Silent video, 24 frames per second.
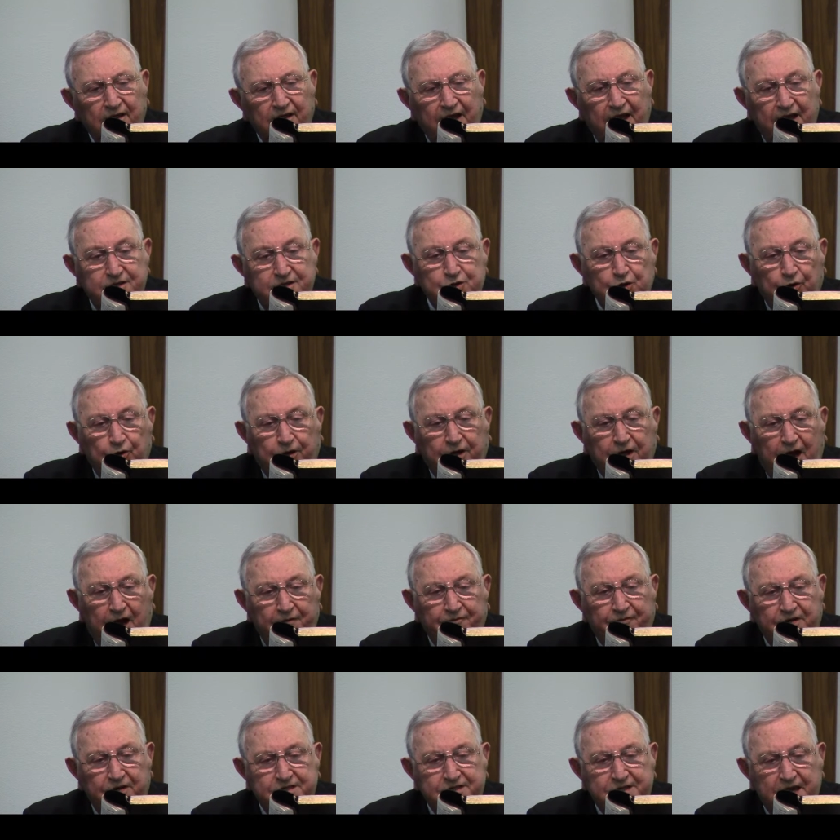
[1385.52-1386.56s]
Let your
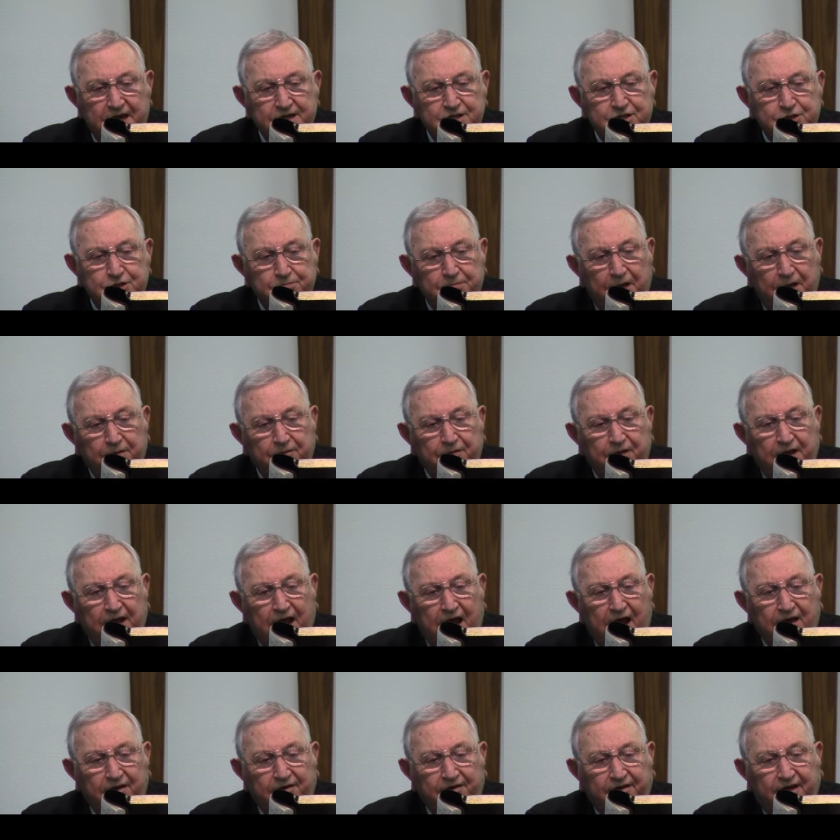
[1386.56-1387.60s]
conversation be
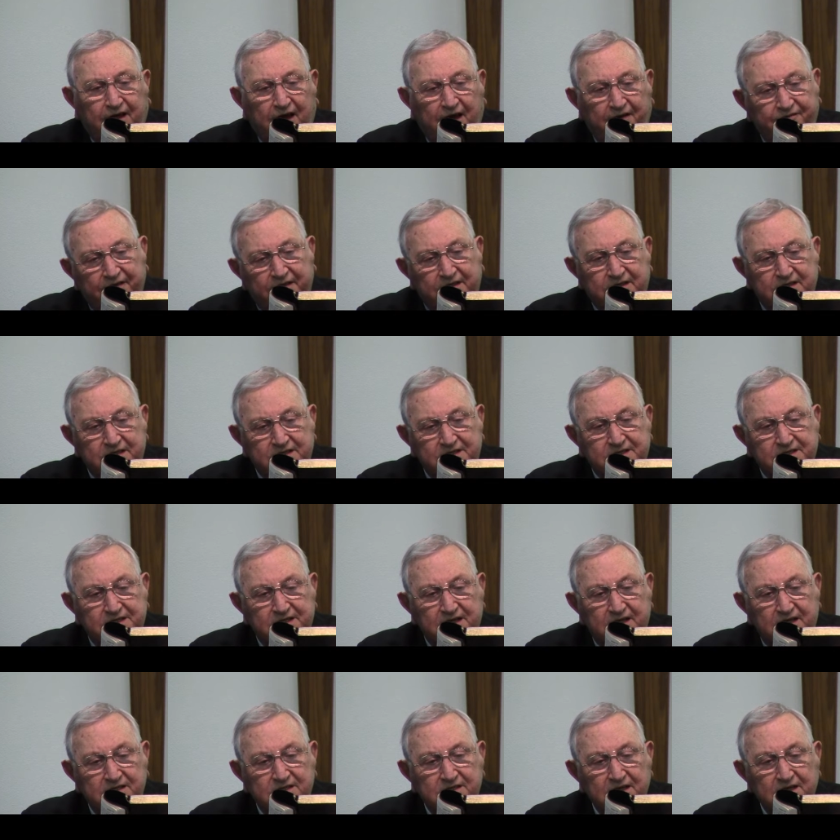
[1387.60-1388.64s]
without
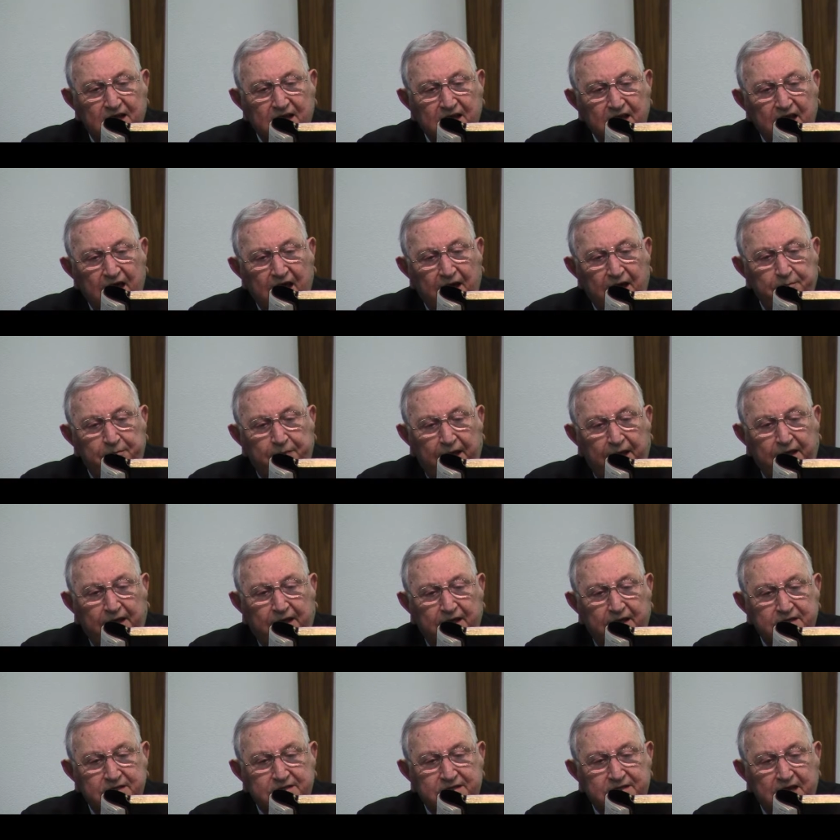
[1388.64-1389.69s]
covetousness, and be
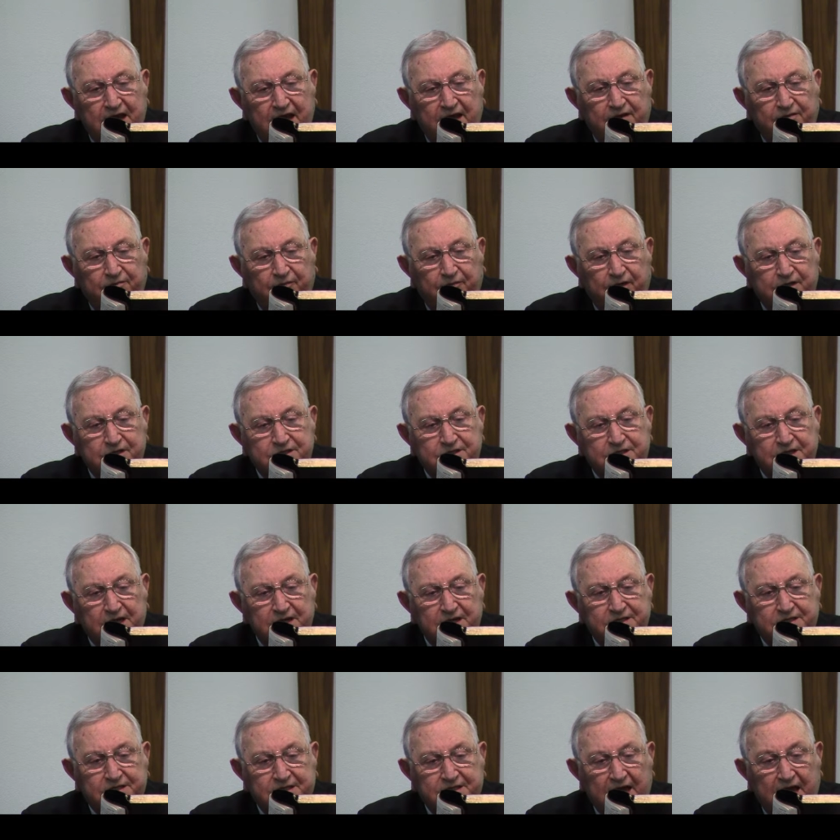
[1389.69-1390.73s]
content with
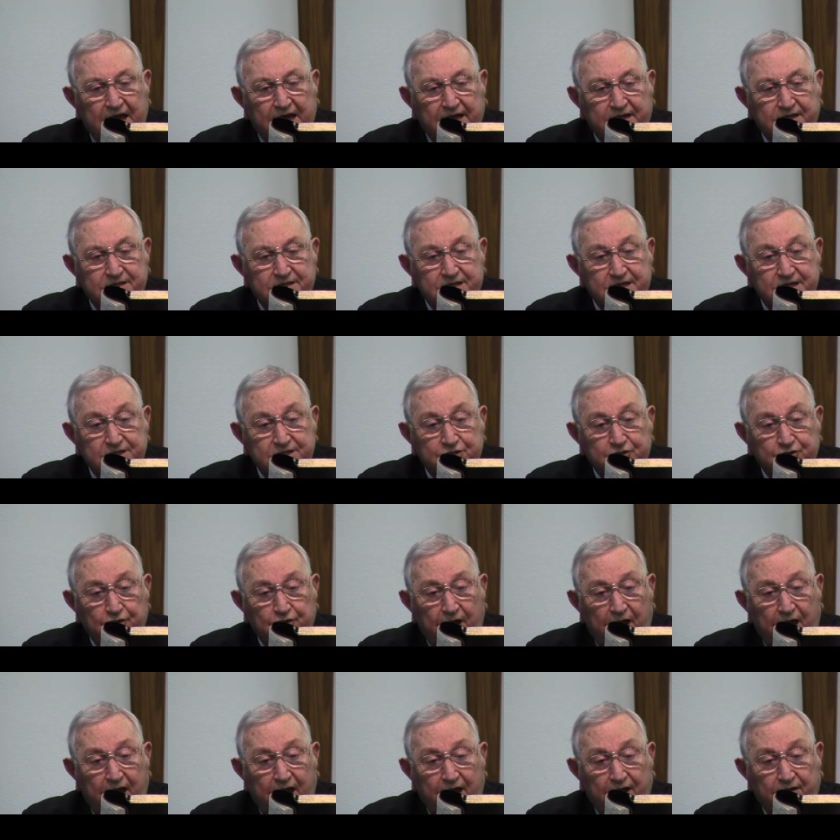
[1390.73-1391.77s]
such things as
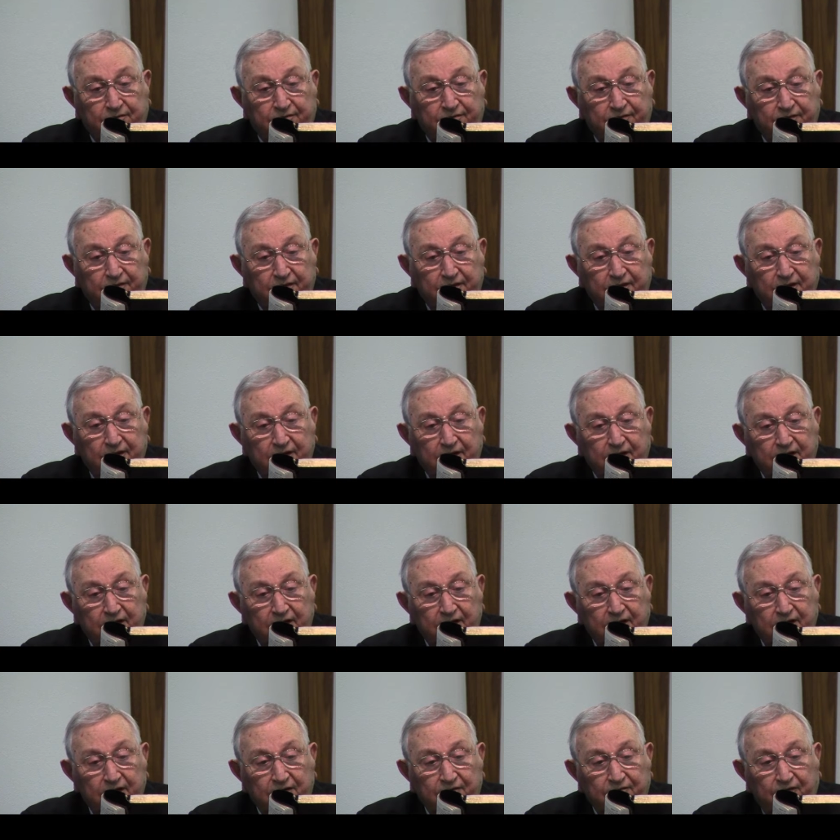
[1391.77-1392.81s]
you have.
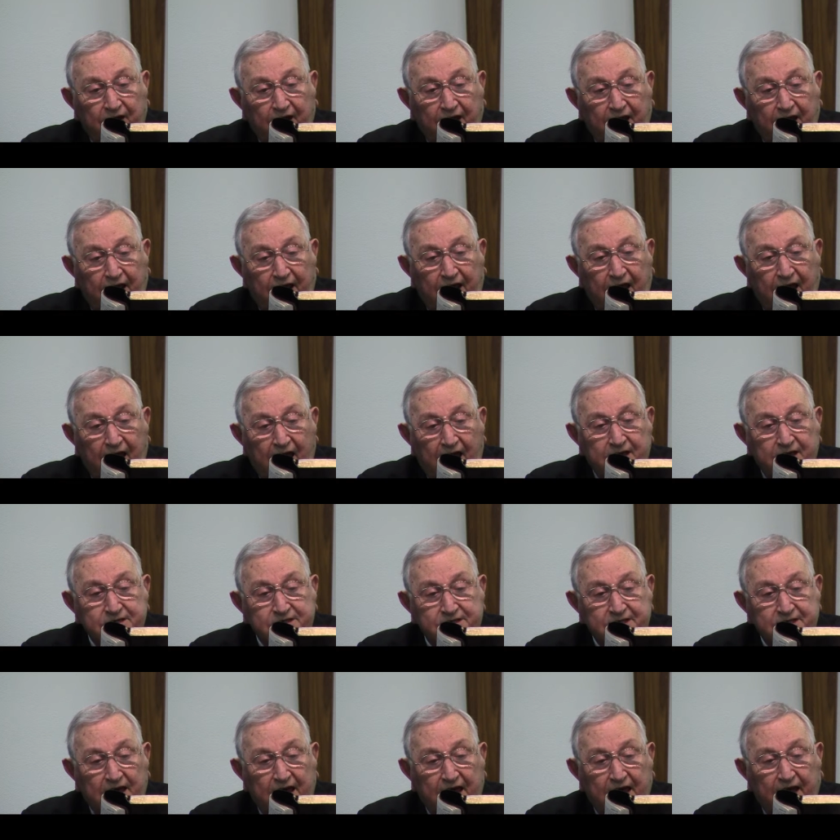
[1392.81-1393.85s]
For he
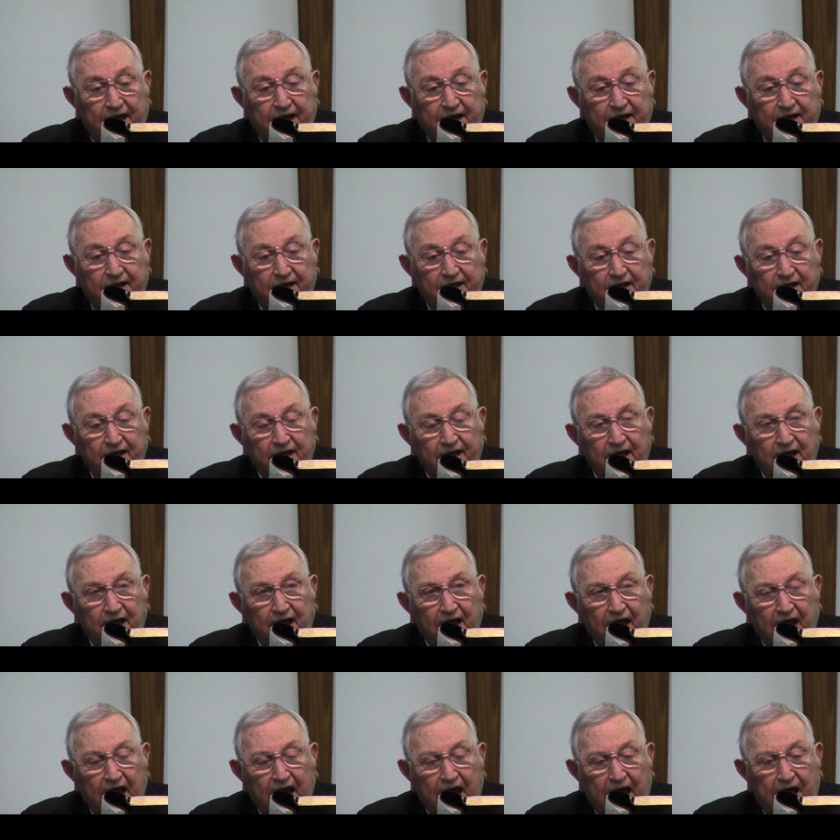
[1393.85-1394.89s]
has said,
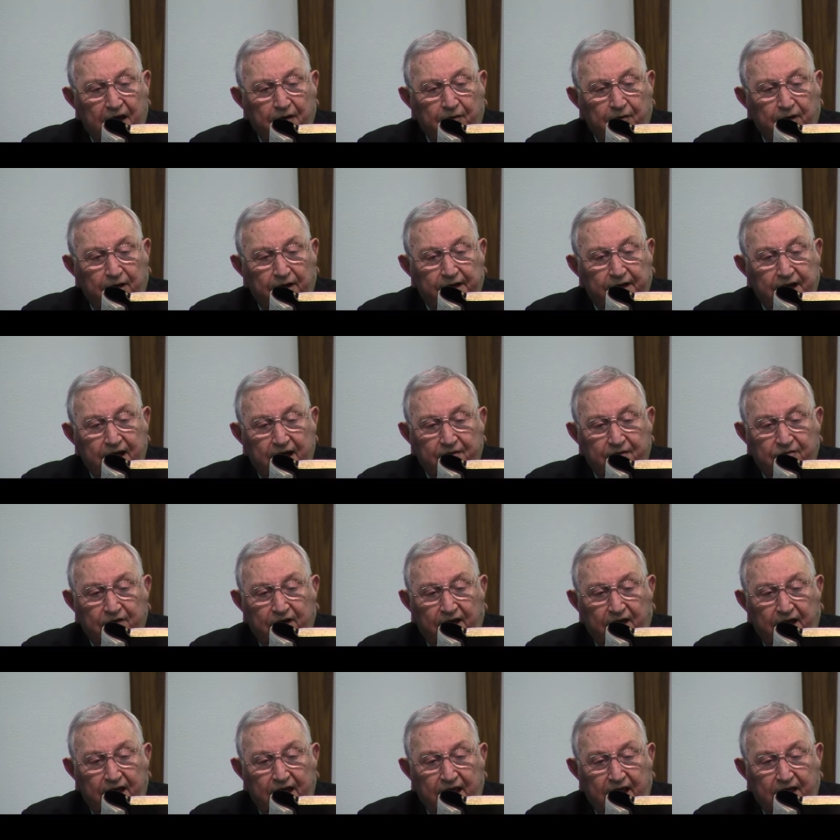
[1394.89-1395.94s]
I will never
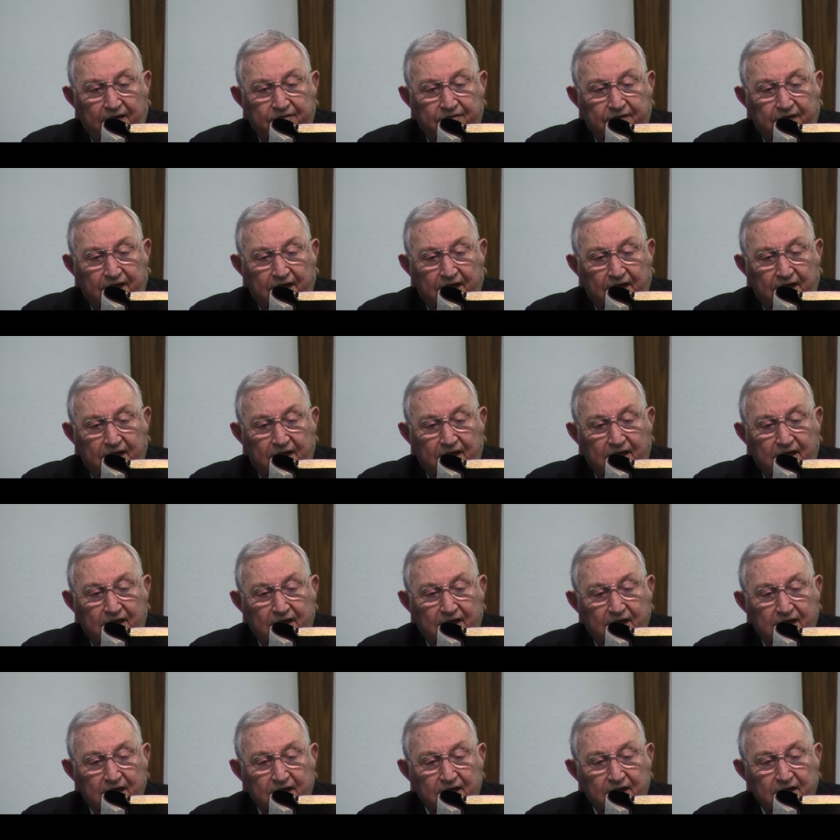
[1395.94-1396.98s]
leave thee
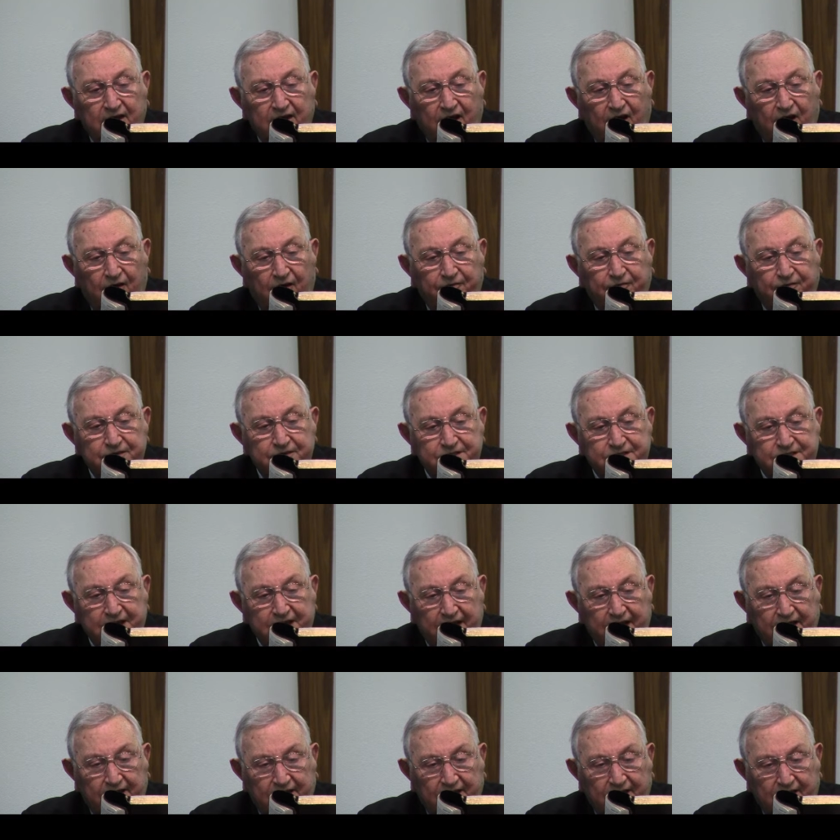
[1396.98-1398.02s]
nor
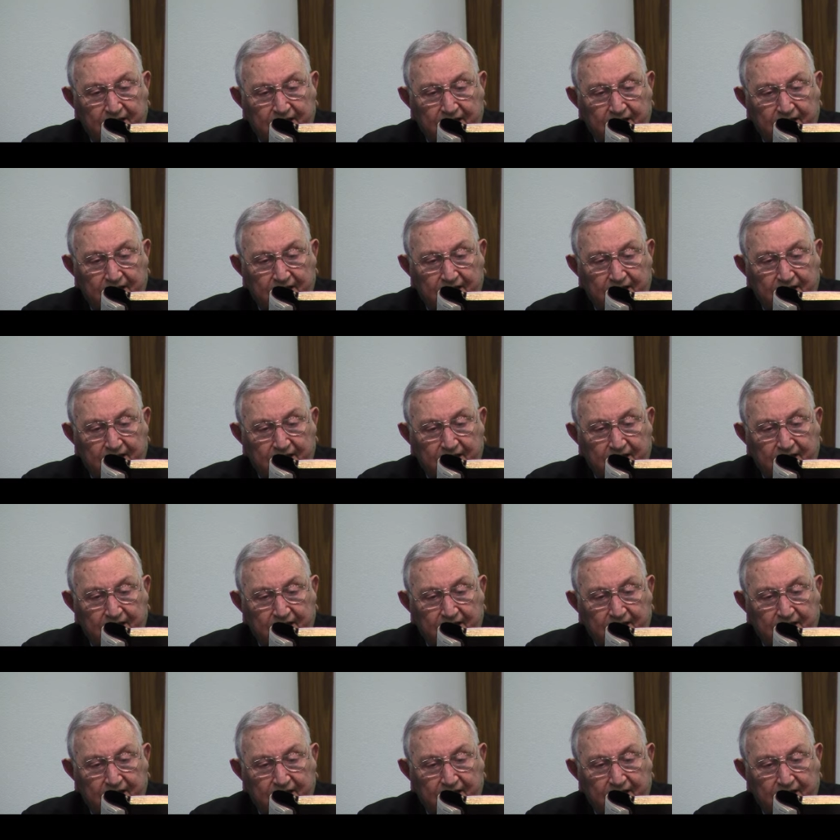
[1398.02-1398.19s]
forsake thee.